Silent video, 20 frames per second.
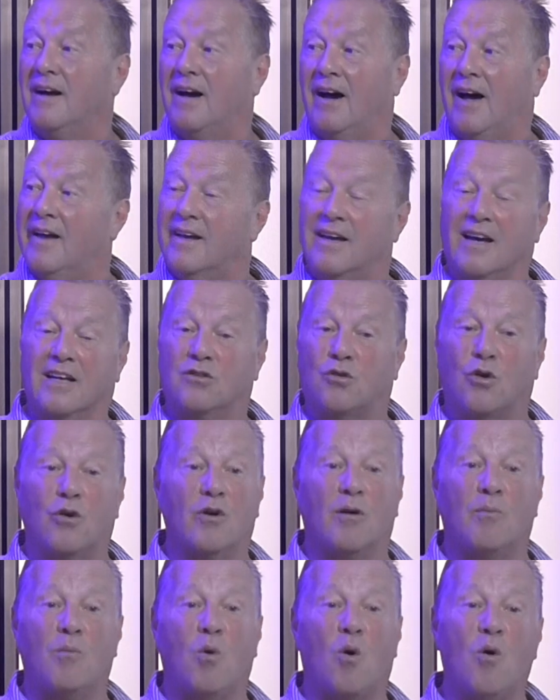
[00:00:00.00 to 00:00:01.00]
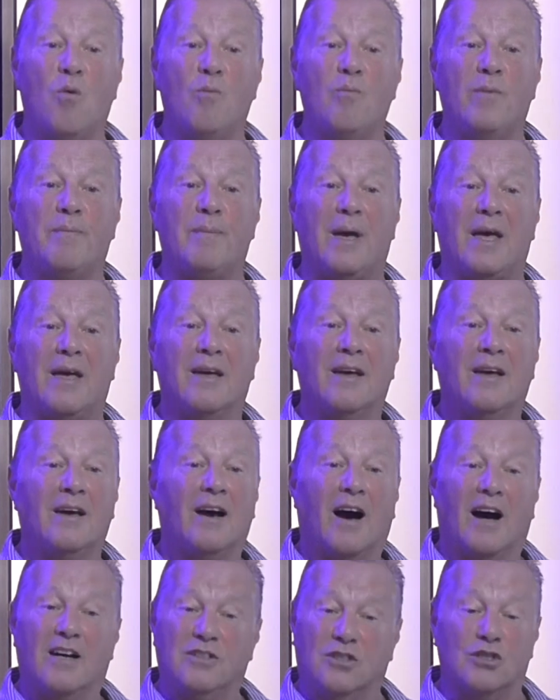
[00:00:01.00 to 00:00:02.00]
I think I took him home with me.
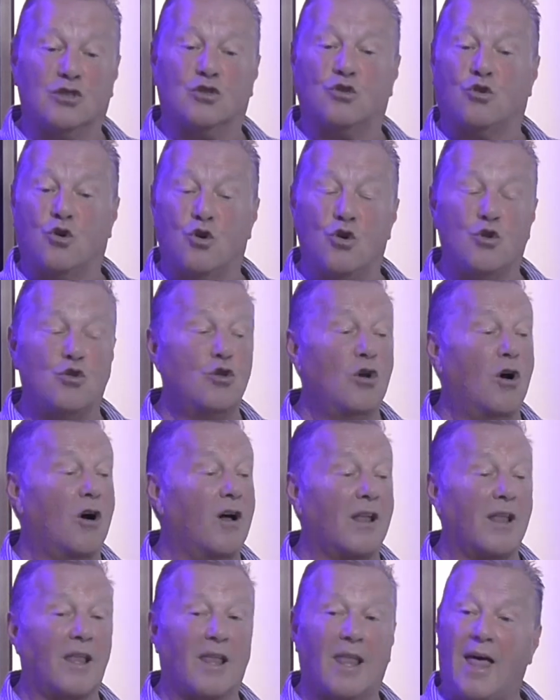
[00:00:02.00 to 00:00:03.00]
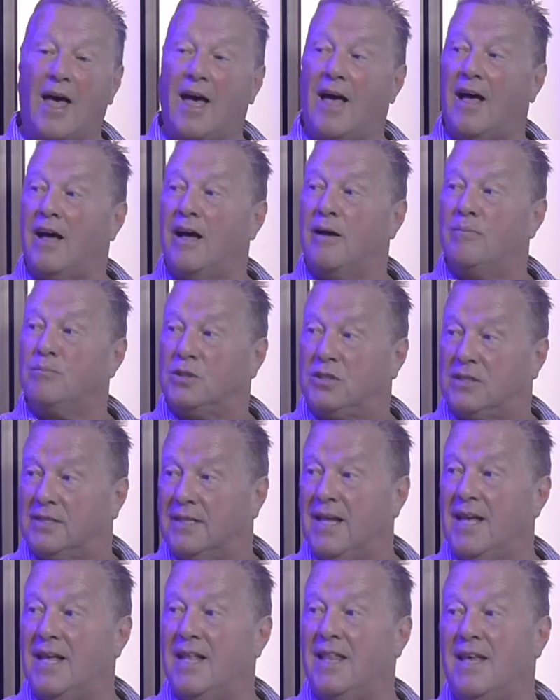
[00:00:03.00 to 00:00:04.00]
I just could not let him
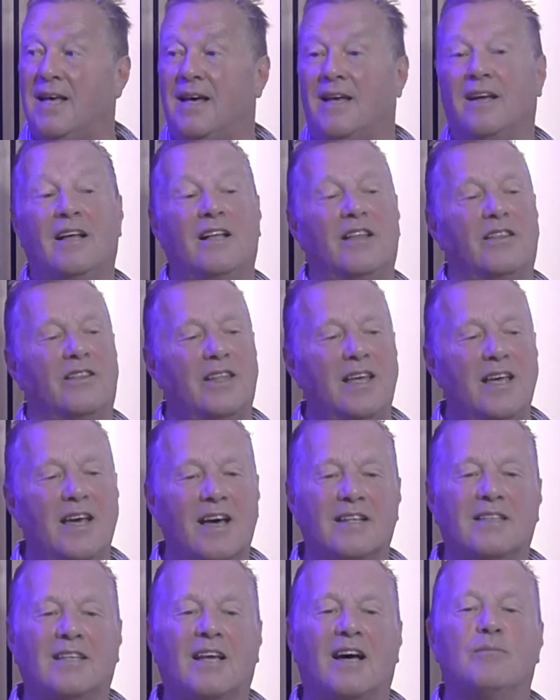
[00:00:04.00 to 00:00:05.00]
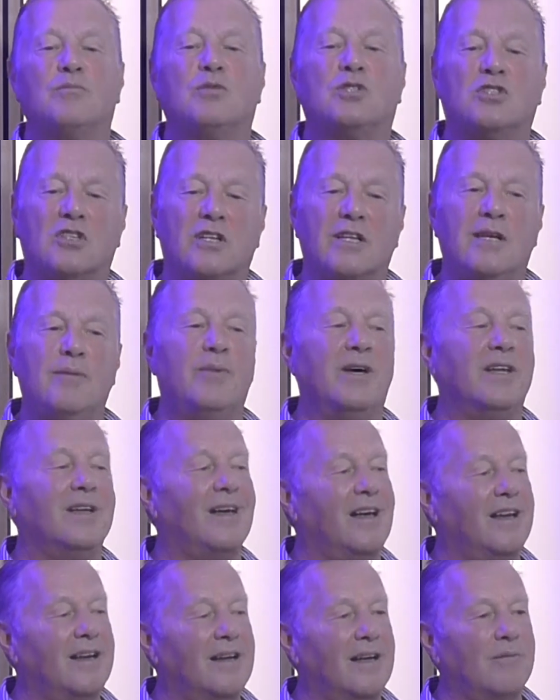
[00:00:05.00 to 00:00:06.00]
stay there. They had him sleeping
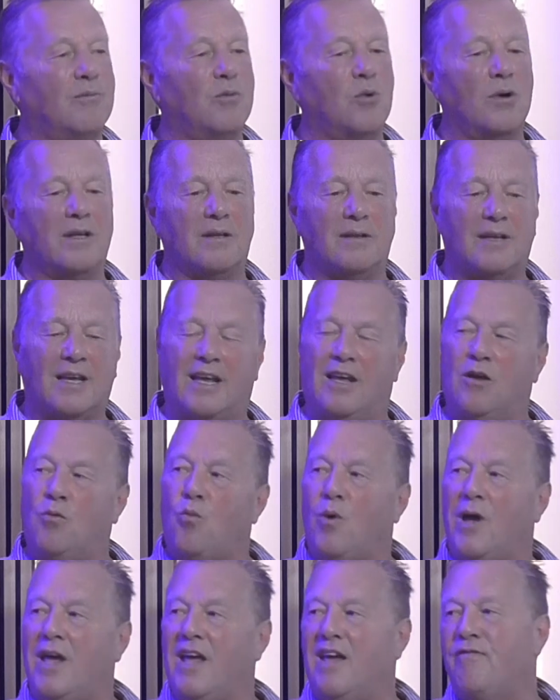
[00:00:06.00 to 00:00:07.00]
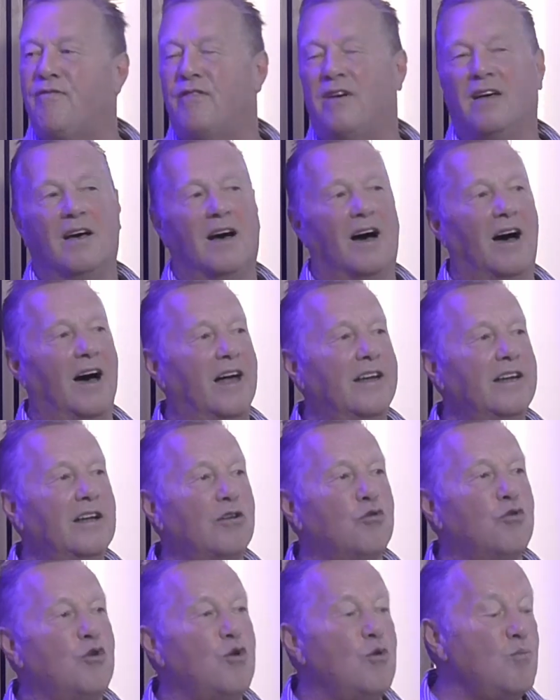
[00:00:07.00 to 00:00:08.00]
in a heat wave in a
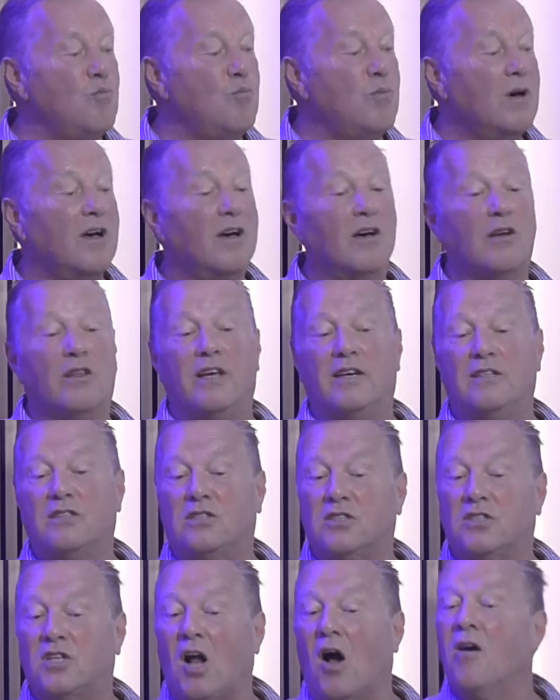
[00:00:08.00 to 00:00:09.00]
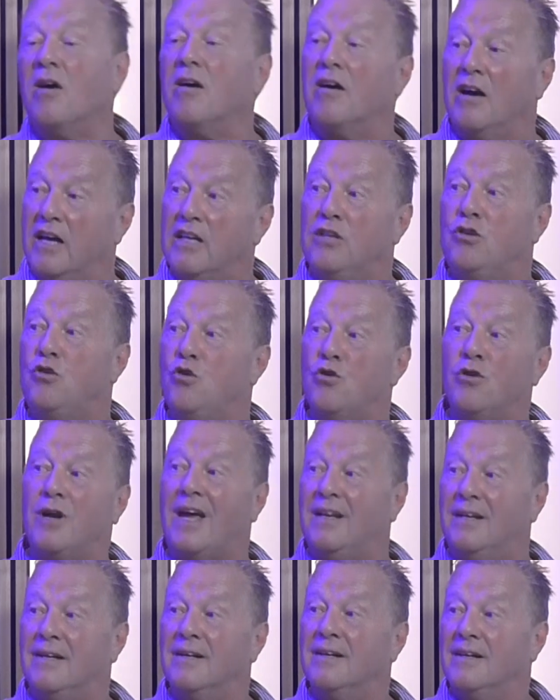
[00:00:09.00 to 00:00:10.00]
room that stunk of
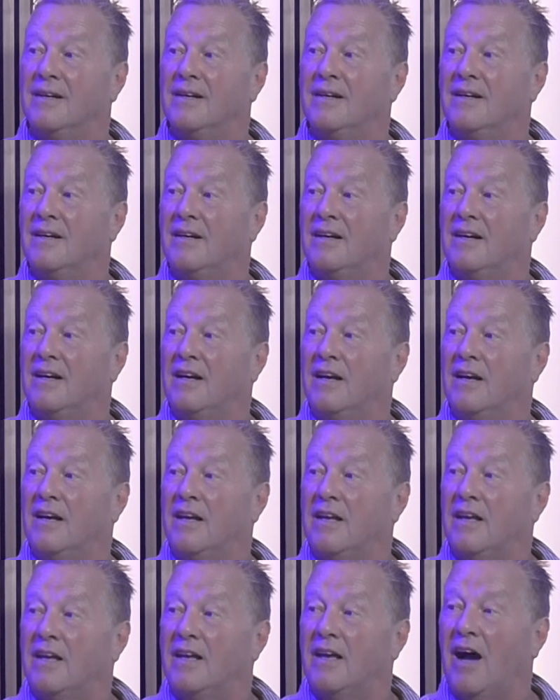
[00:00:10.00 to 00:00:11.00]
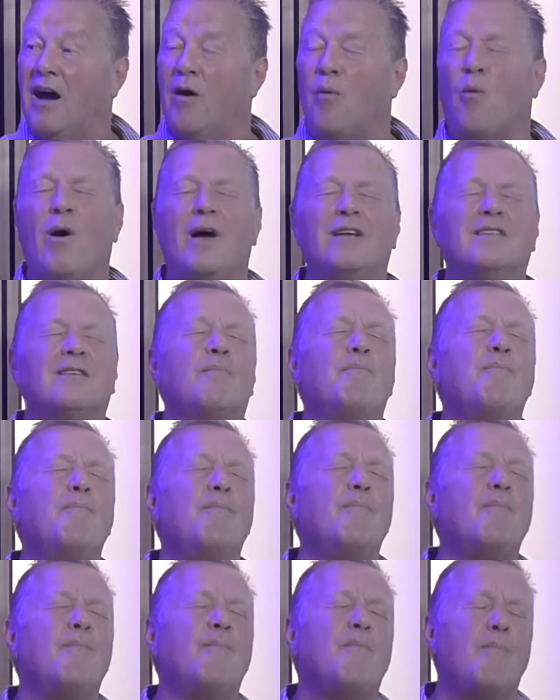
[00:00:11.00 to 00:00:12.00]
urine. It was
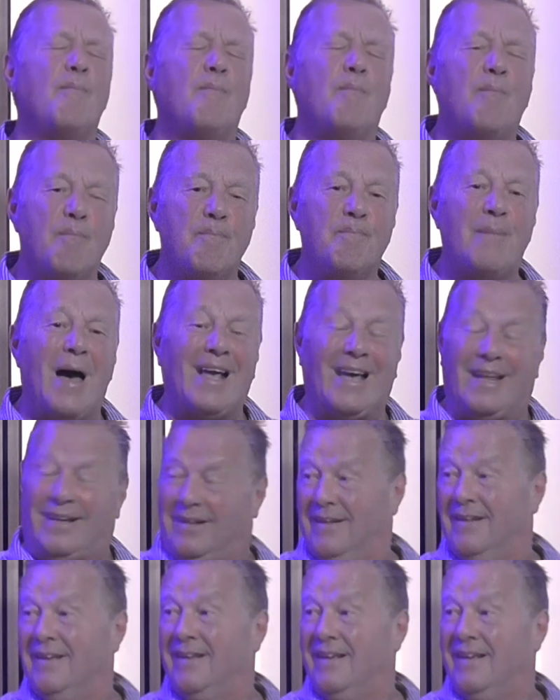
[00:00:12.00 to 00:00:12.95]
minging.